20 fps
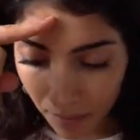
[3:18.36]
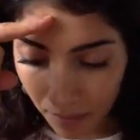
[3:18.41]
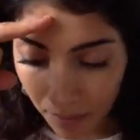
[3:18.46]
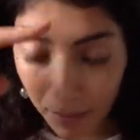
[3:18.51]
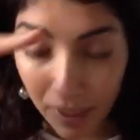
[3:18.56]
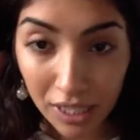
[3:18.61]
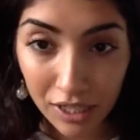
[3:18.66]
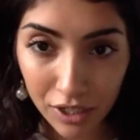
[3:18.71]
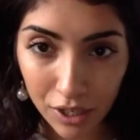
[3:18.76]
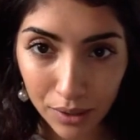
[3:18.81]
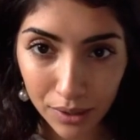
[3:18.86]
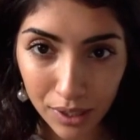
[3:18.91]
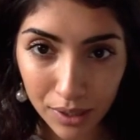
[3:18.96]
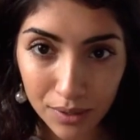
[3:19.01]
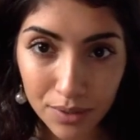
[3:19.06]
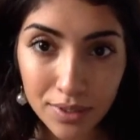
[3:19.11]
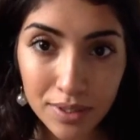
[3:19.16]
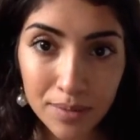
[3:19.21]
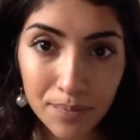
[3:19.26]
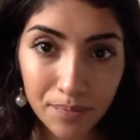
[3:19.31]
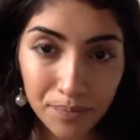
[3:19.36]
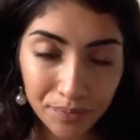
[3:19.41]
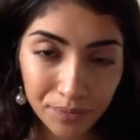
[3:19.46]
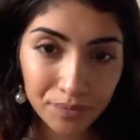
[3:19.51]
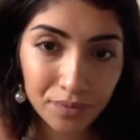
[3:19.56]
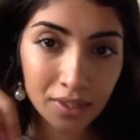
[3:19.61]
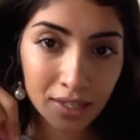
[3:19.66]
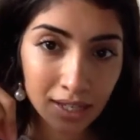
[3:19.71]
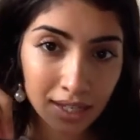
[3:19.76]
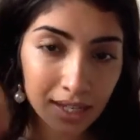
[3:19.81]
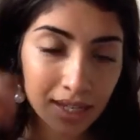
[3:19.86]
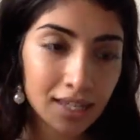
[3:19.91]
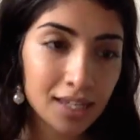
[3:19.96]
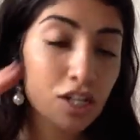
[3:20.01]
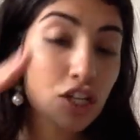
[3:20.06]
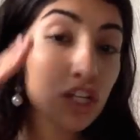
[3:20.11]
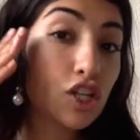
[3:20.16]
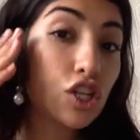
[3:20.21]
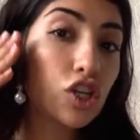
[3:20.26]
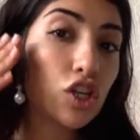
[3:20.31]
Big no-nos.
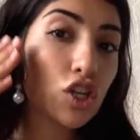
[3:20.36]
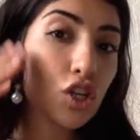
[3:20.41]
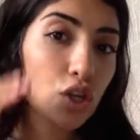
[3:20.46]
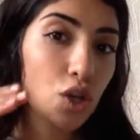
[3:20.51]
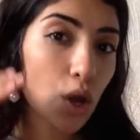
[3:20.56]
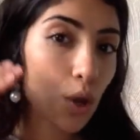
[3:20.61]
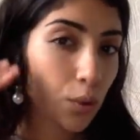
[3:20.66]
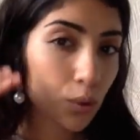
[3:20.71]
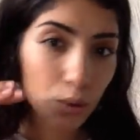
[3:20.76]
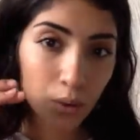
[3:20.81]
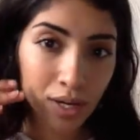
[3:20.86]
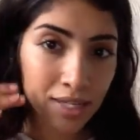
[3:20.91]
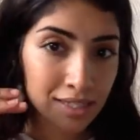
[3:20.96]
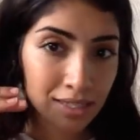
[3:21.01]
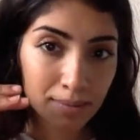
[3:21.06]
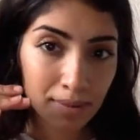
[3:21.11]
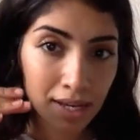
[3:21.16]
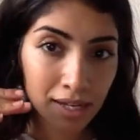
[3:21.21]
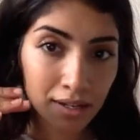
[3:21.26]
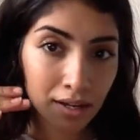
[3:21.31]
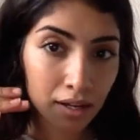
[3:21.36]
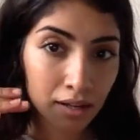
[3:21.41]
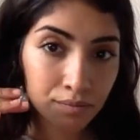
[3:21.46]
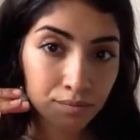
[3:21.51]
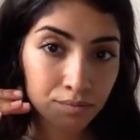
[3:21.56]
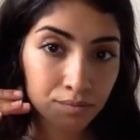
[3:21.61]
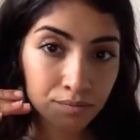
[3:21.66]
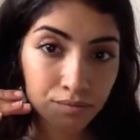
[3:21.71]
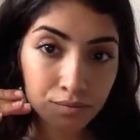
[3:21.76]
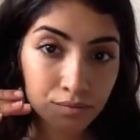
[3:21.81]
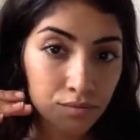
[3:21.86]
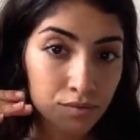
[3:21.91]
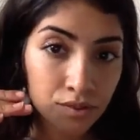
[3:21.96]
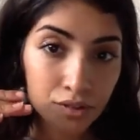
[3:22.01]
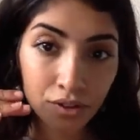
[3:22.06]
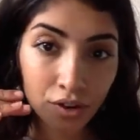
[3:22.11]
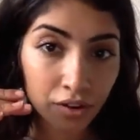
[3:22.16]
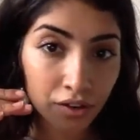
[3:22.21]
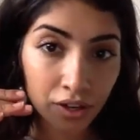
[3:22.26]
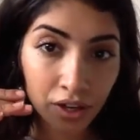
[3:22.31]
No crazy makeup. It's
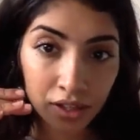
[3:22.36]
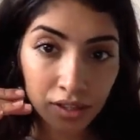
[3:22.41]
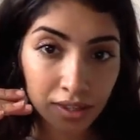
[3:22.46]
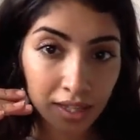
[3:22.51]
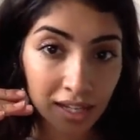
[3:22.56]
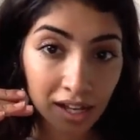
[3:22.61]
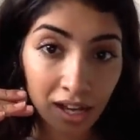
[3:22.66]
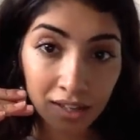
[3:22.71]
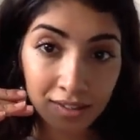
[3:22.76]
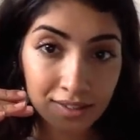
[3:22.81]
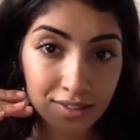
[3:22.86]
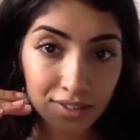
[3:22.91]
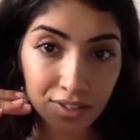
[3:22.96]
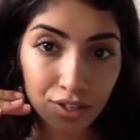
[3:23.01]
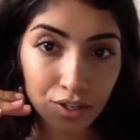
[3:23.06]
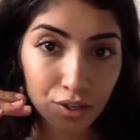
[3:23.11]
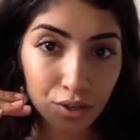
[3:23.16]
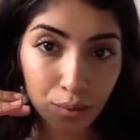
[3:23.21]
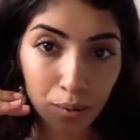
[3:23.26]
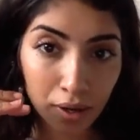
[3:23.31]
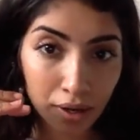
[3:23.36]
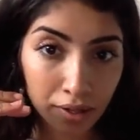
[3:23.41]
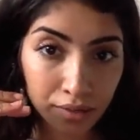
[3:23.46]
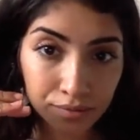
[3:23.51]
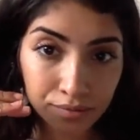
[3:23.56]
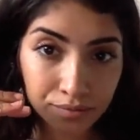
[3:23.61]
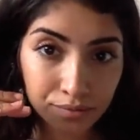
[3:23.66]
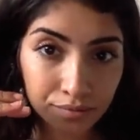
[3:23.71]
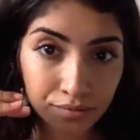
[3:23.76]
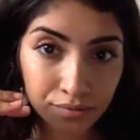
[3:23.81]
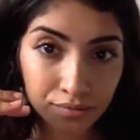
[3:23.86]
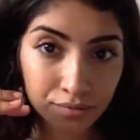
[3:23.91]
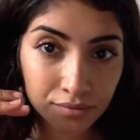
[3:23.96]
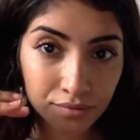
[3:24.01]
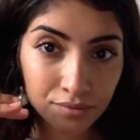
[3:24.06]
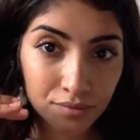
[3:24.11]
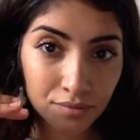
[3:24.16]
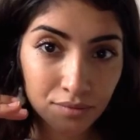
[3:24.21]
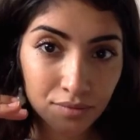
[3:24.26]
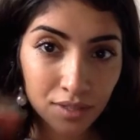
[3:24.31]
not good. They can't see who you are.
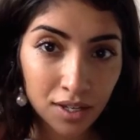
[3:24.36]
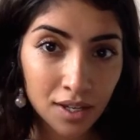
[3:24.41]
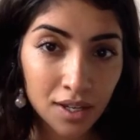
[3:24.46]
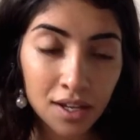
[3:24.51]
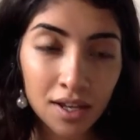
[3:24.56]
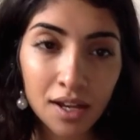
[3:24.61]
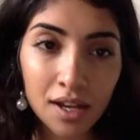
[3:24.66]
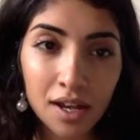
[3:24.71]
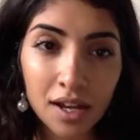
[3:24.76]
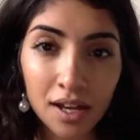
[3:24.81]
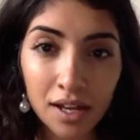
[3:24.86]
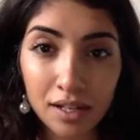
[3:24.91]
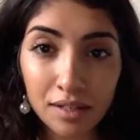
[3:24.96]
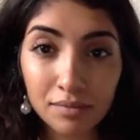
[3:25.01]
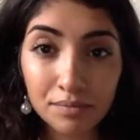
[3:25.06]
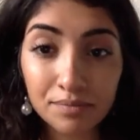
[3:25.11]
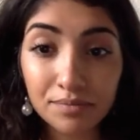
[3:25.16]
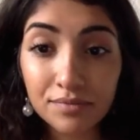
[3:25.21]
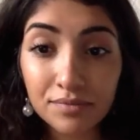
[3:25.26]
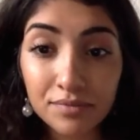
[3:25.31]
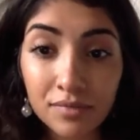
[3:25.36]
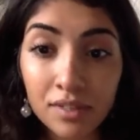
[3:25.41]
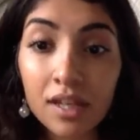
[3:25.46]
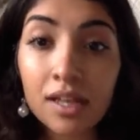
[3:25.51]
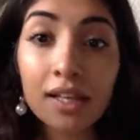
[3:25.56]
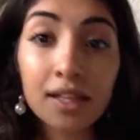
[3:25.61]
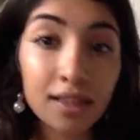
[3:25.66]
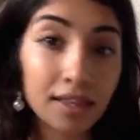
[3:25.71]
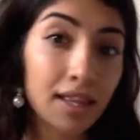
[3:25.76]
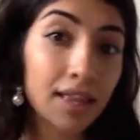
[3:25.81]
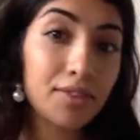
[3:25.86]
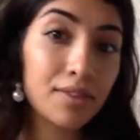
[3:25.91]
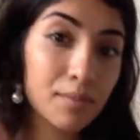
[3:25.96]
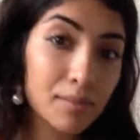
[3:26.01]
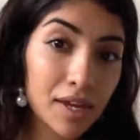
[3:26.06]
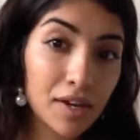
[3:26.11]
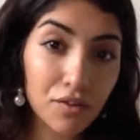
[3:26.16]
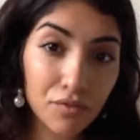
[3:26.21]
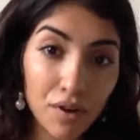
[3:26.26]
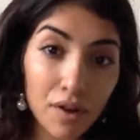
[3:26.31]
Um, Let them
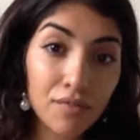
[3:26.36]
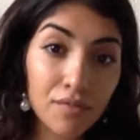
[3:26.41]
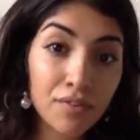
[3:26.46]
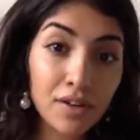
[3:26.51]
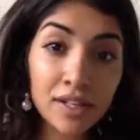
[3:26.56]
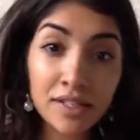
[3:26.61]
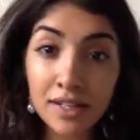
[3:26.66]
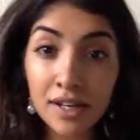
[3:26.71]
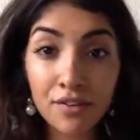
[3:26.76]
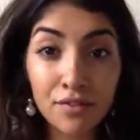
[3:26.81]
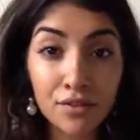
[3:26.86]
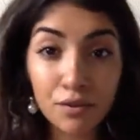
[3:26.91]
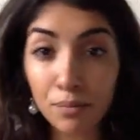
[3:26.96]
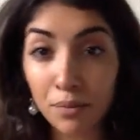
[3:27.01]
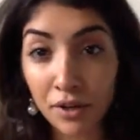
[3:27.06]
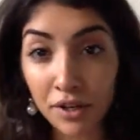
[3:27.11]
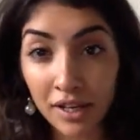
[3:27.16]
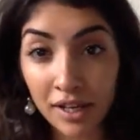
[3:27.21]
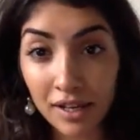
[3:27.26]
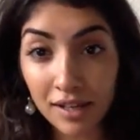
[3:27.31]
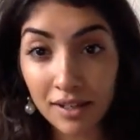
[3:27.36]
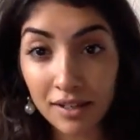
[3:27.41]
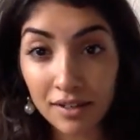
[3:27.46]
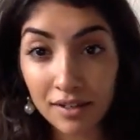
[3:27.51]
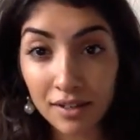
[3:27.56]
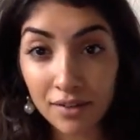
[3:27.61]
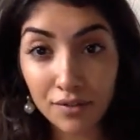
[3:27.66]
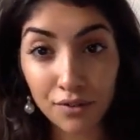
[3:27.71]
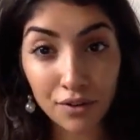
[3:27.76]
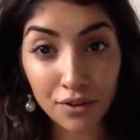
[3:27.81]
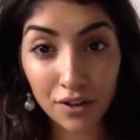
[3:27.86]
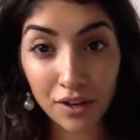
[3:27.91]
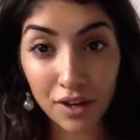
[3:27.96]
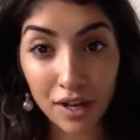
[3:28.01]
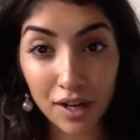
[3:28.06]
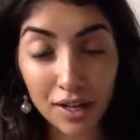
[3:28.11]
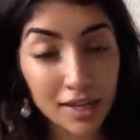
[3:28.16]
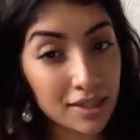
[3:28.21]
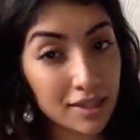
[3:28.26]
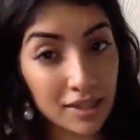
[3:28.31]
get a rough idea of your body. If you're a
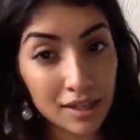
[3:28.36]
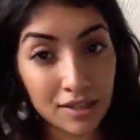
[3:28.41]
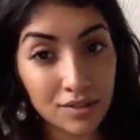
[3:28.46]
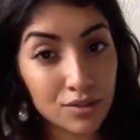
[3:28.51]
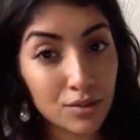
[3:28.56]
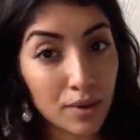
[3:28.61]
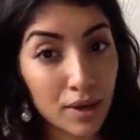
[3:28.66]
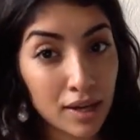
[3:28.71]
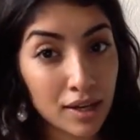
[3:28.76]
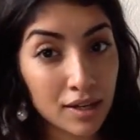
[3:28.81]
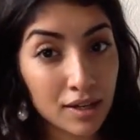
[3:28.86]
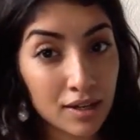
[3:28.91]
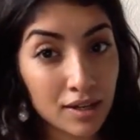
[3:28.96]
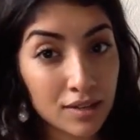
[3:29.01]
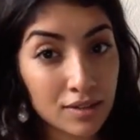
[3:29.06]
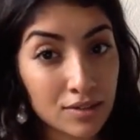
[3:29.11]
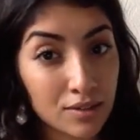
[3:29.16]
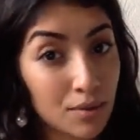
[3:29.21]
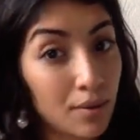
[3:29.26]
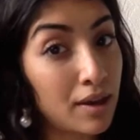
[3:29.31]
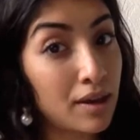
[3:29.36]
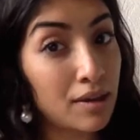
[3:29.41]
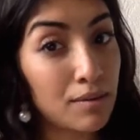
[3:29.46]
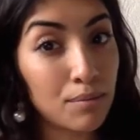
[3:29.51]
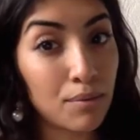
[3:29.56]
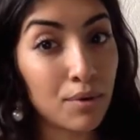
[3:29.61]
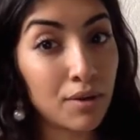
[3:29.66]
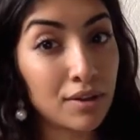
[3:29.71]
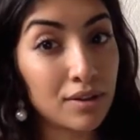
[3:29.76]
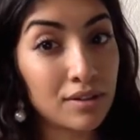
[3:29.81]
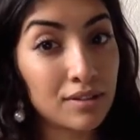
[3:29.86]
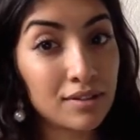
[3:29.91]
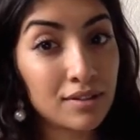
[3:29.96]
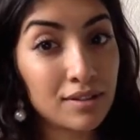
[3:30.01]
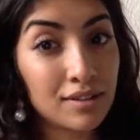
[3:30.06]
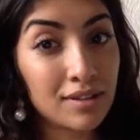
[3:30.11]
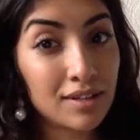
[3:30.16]
girl, I think it's quite important.